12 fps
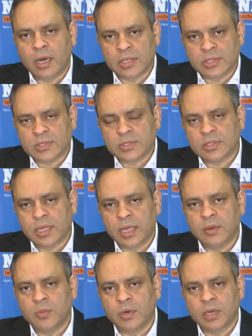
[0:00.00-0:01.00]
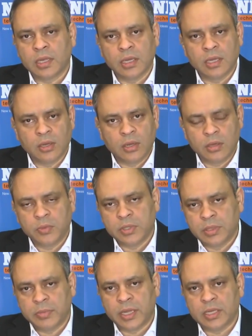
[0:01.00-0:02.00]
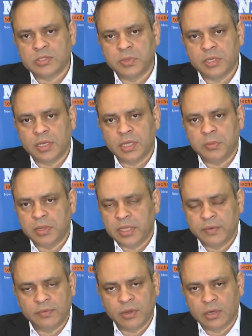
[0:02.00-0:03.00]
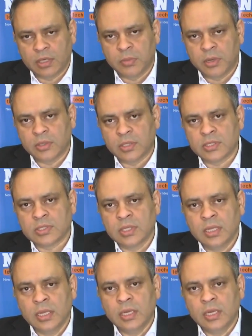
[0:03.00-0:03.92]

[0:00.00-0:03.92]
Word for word: us and working along with the management team, and they've talked about this,